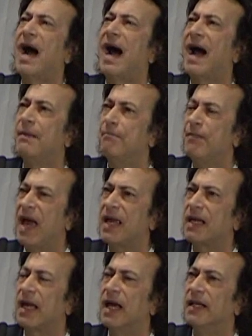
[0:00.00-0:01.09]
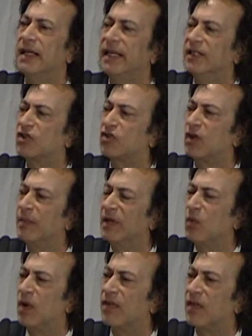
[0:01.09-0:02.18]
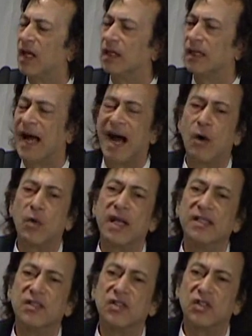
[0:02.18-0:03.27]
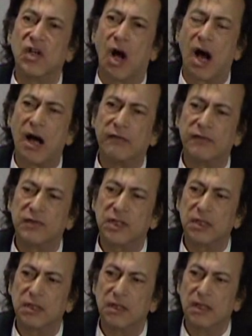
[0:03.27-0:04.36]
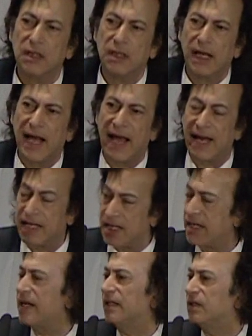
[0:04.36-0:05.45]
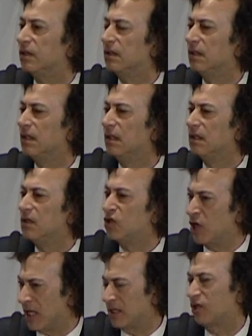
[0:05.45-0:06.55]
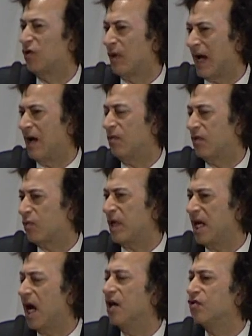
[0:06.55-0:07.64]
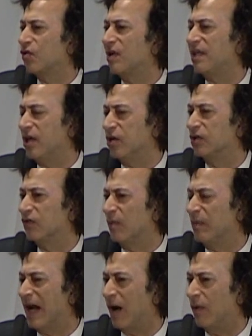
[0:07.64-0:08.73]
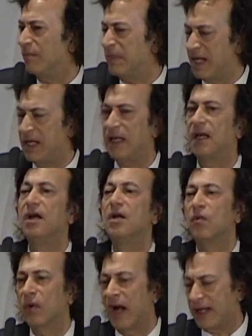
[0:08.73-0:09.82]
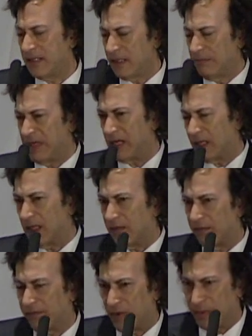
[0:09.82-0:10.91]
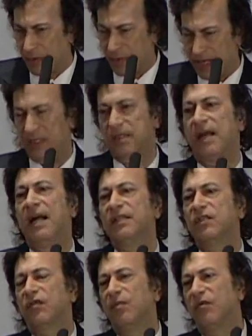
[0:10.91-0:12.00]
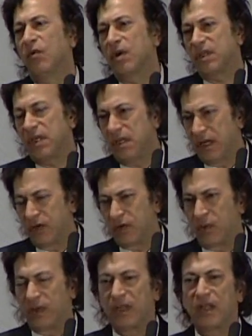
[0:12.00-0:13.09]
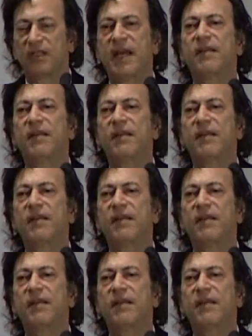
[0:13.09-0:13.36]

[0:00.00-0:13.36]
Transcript: I make an instrument with a loud and soft? And he did it. Just around 300 years from now, and meaning right in the middle of, from the Renaissance, from 1400 with the